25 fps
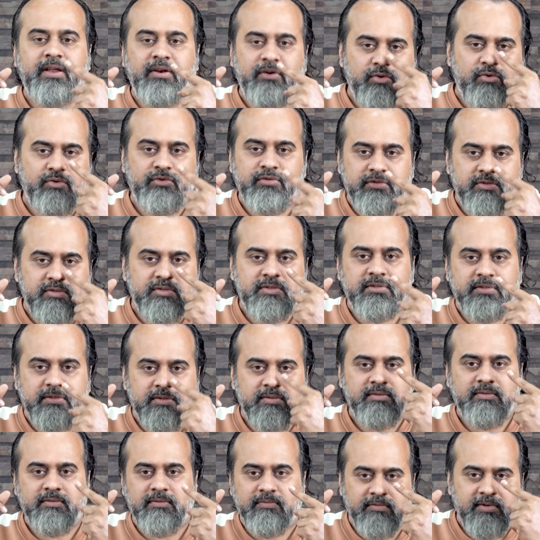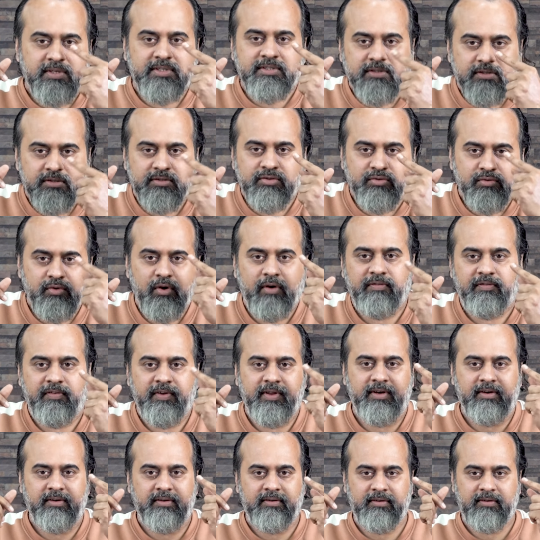nose once too
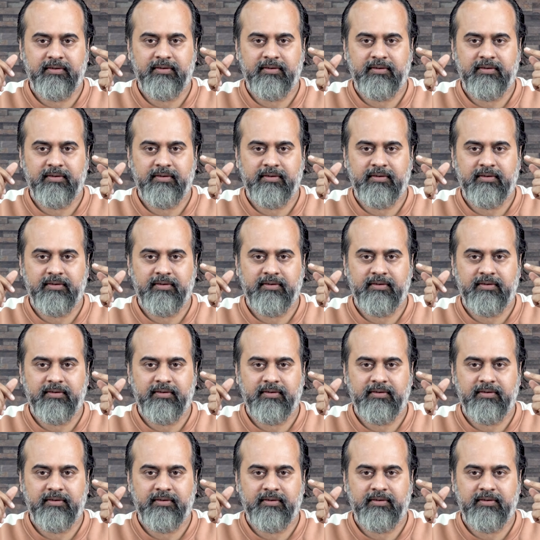often.